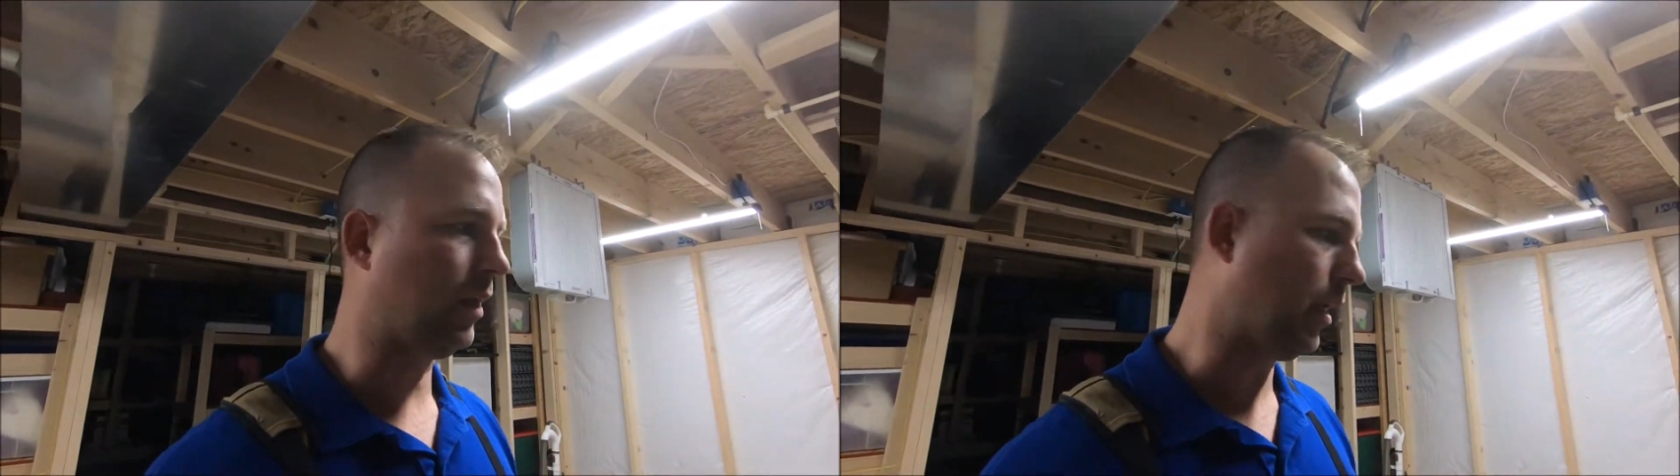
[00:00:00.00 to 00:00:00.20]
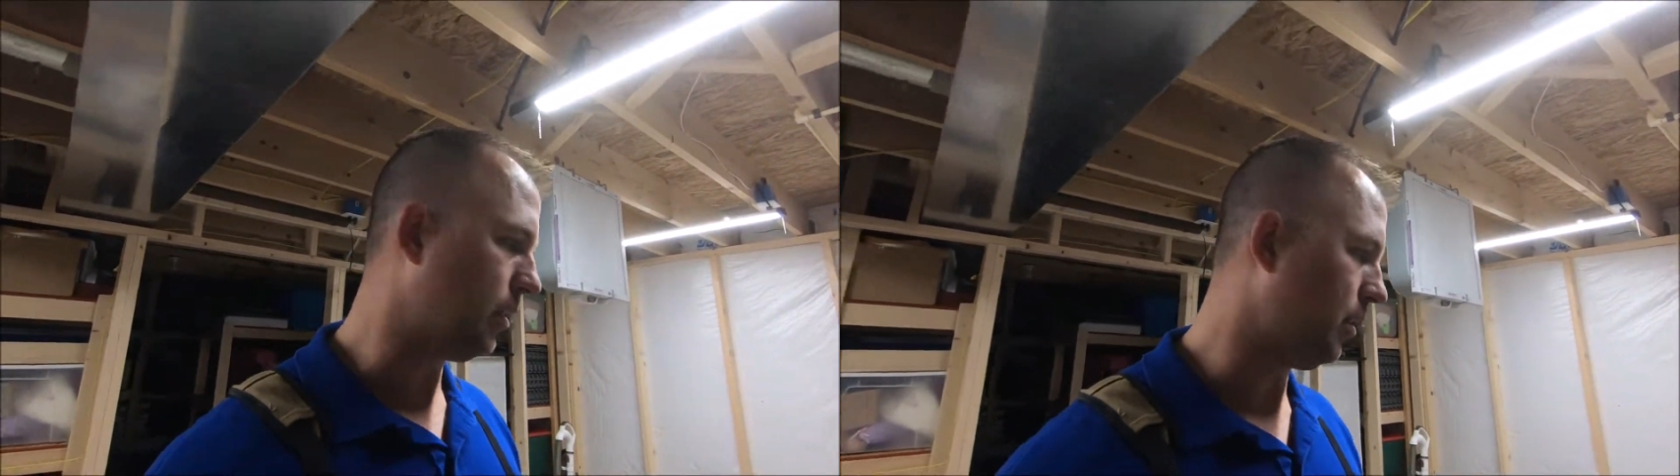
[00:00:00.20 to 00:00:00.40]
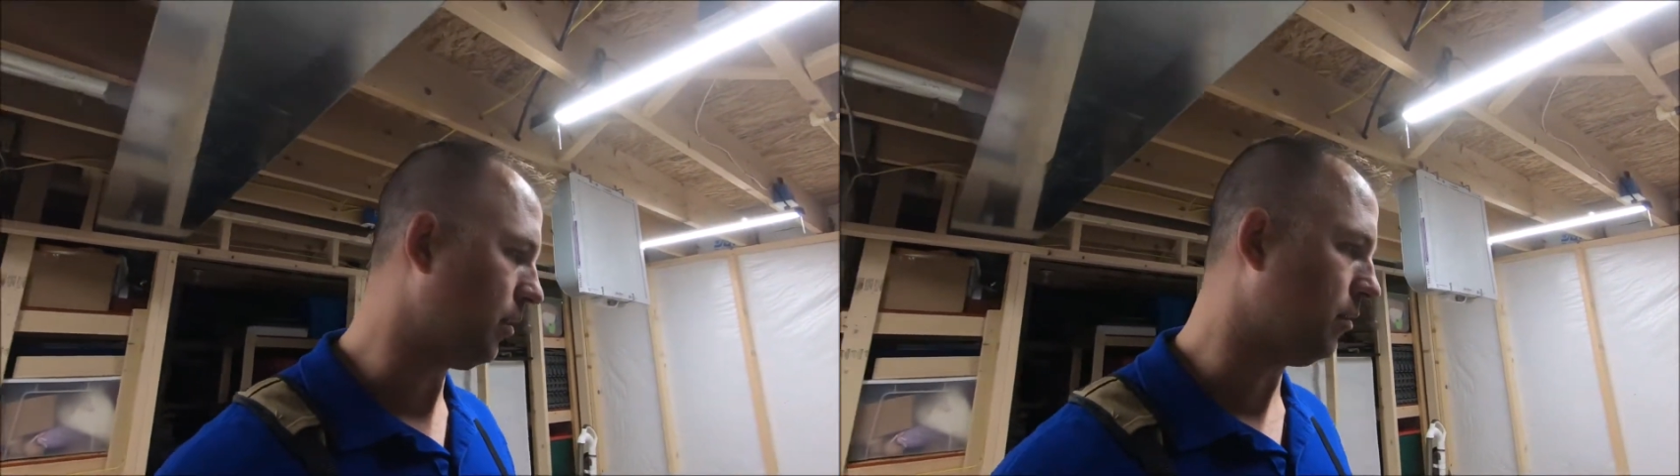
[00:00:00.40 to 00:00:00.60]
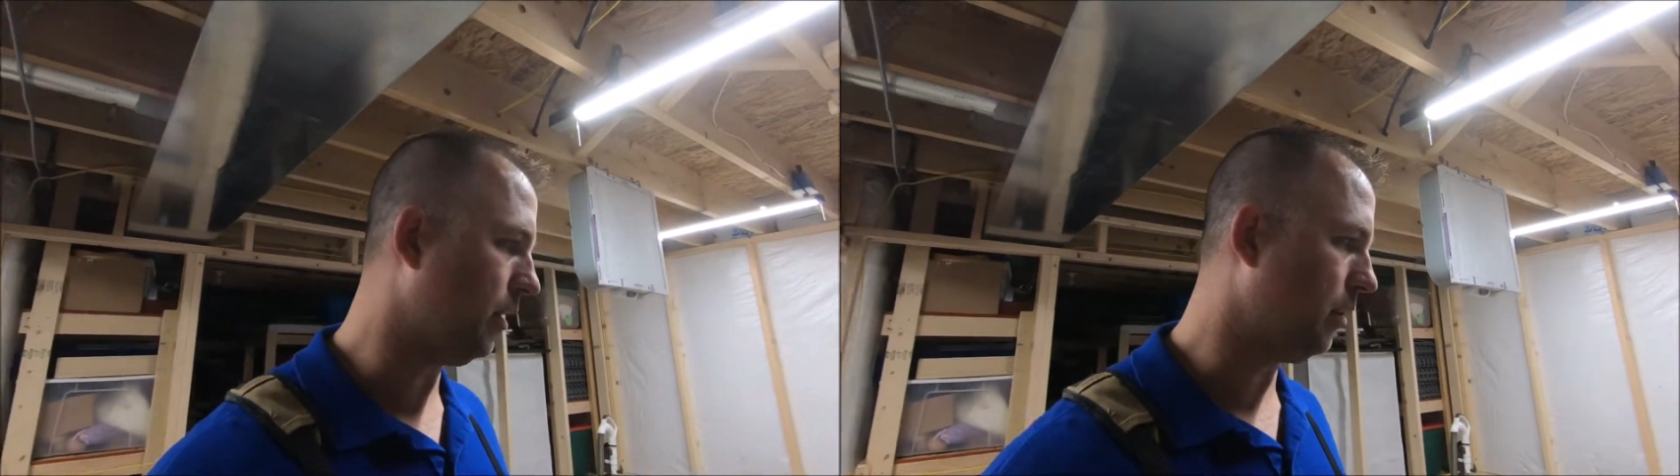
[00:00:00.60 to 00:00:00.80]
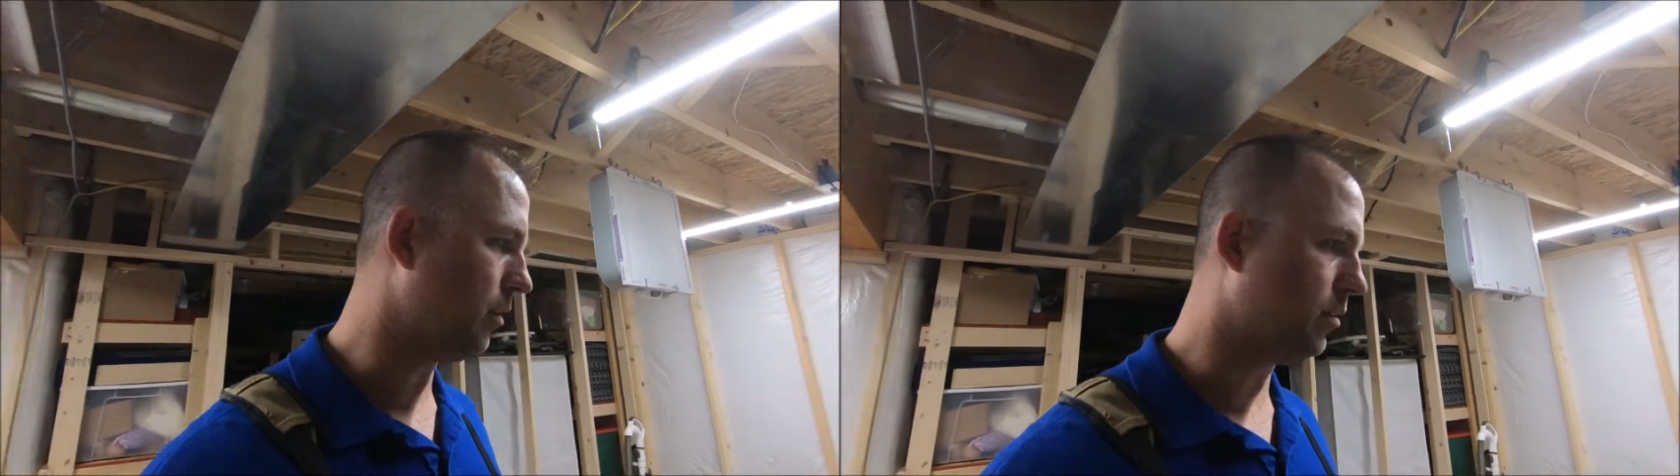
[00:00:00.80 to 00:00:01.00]
got to start
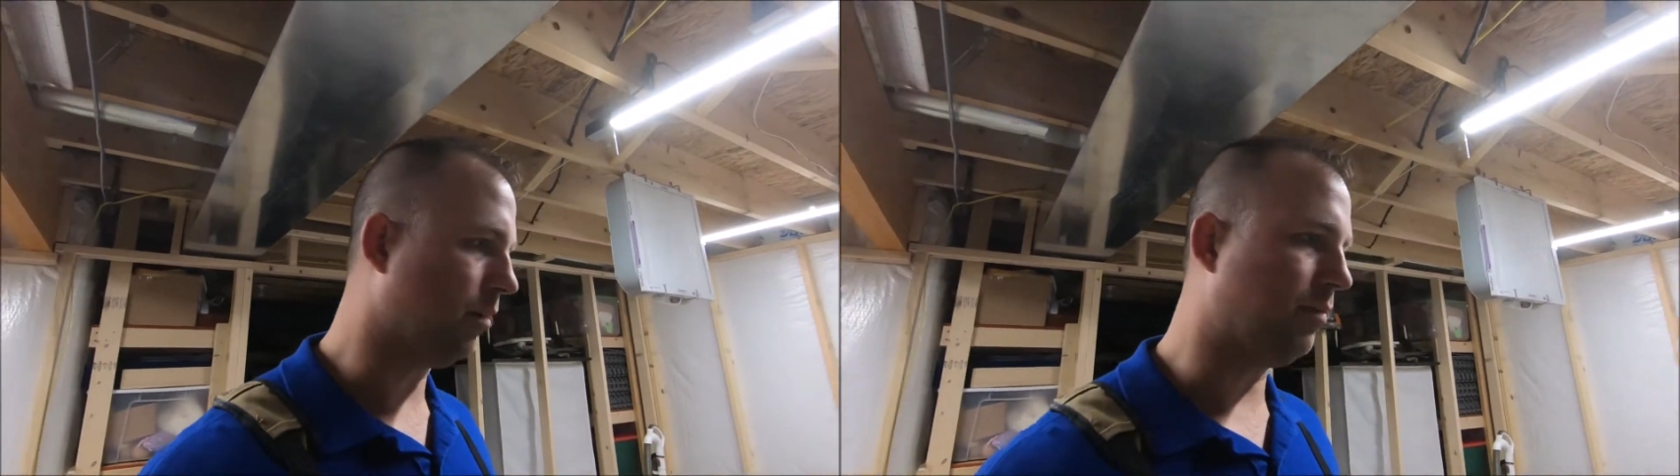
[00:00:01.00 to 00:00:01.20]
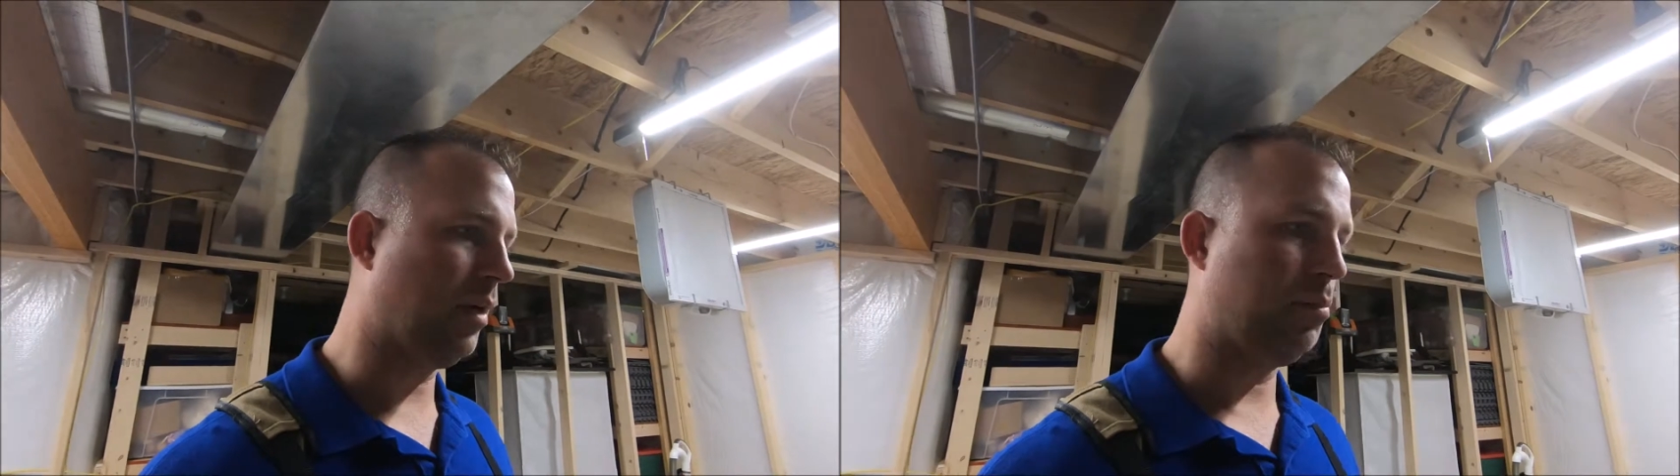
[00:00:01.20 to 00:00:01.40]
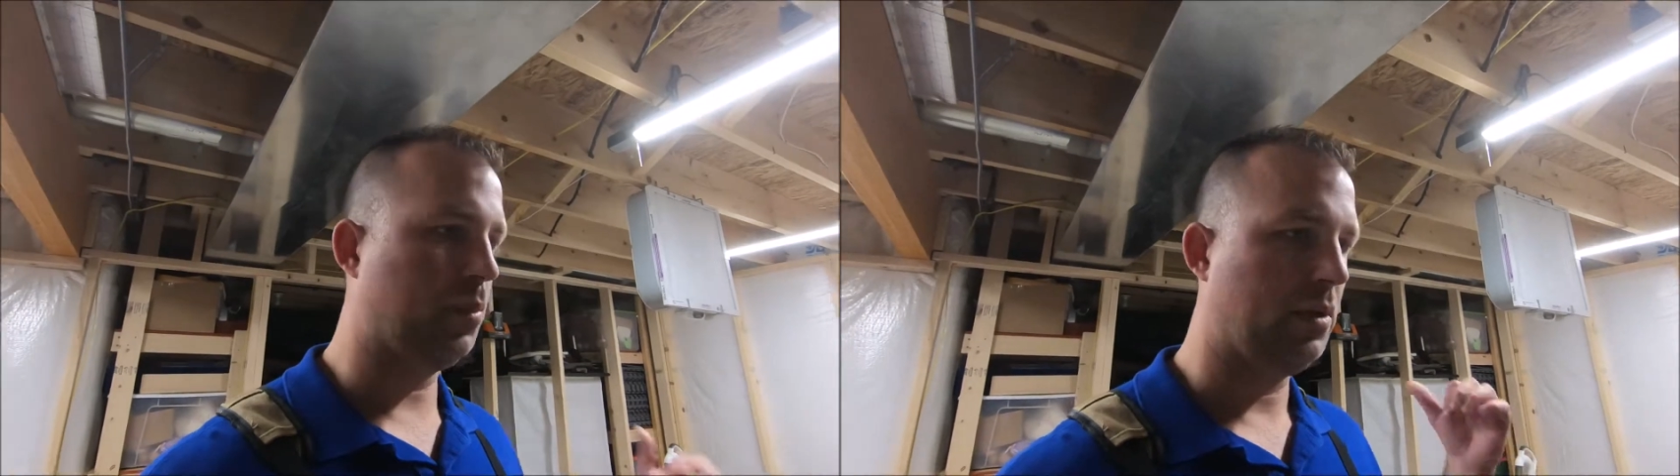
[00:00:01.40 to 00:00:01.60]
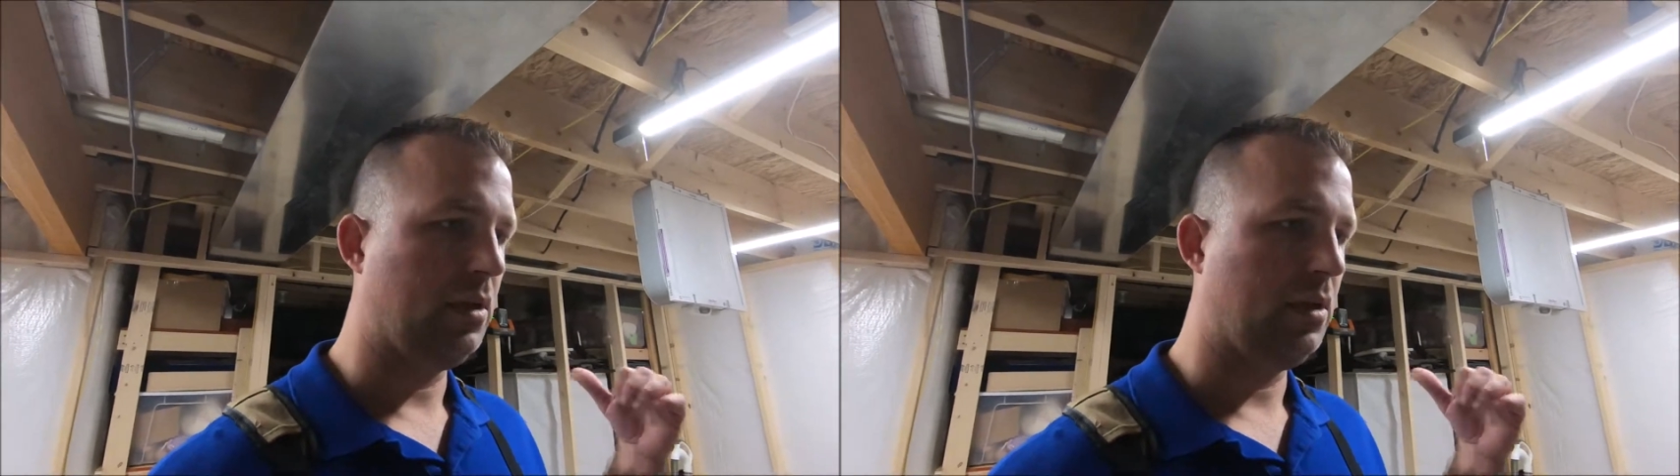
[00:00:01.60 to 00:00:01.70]
cleaning this stuff up,